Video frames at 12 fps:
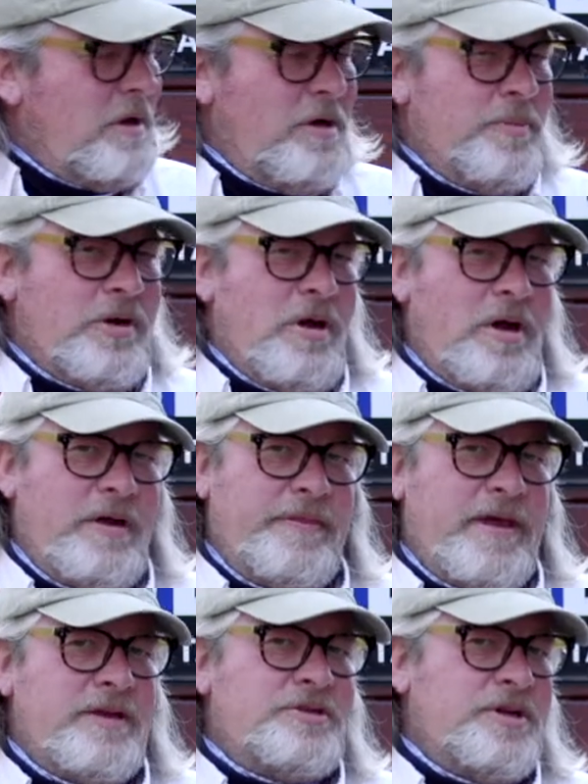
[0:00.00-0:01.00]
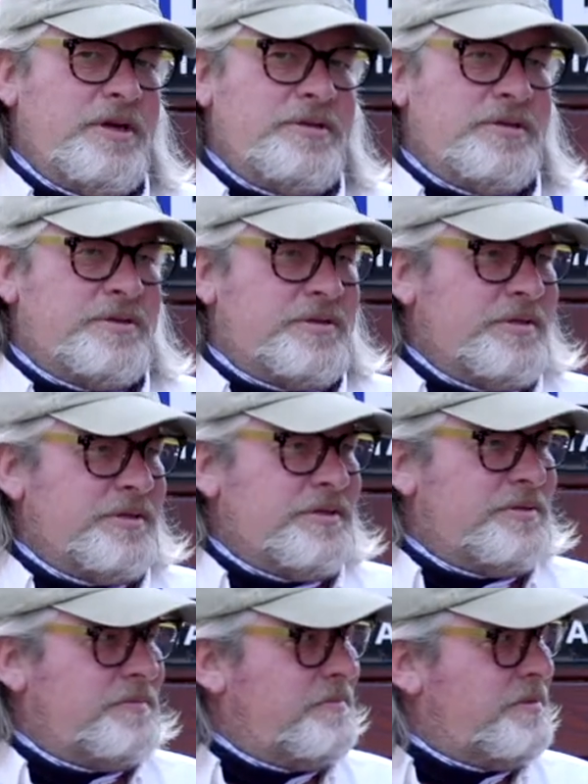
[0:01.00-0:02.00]
Oh my God, and that changes
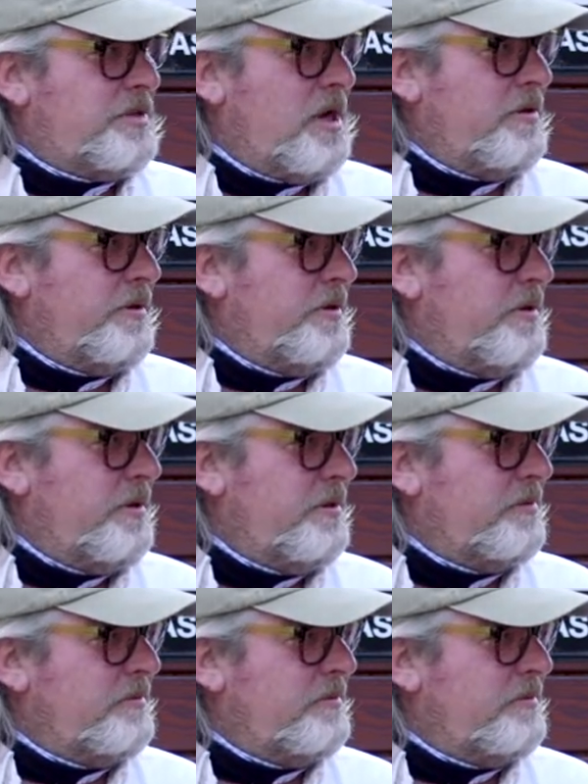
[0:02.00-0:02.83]
this Saturday night.